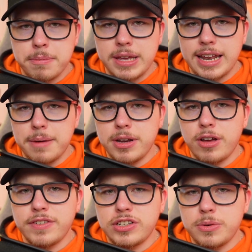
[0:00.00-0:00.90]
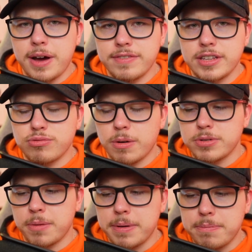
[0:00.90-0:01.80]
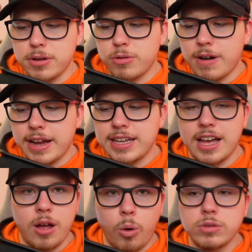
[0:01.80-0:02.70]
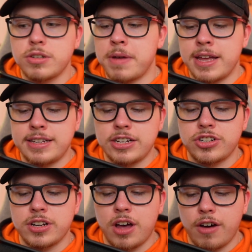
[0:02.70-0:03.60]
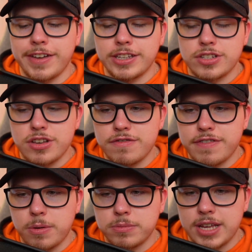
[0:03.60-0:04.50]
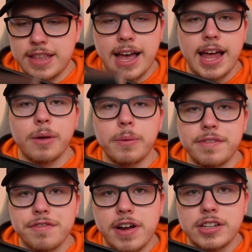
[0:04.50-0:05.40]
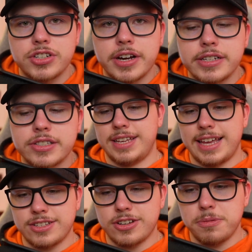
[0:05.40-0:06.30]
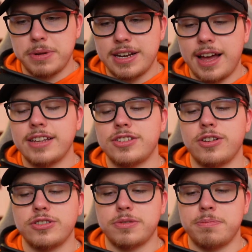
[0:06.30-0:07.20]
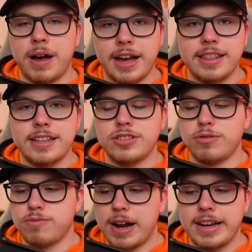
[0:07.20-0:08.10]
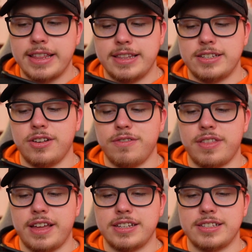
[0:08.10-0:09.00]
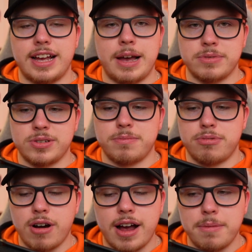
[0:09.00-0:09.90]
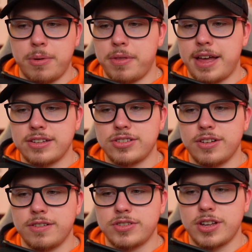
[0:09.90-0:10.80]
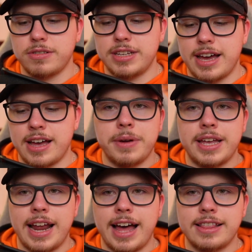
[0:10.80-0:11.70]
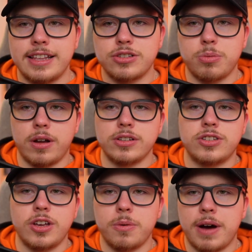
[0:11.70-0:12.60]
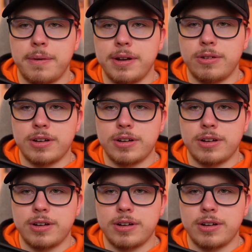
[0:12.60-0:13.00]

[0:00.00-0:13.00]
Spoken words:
But yeah, let me know if you do have this Rob Zombie Blu-ray Ultimate Edition of his two films in the Halloween franchise. Yeah, it's going to be nice not just buying this or renting this off things like Amazon Prime, all that stuff. So yeah, we can add this one to our little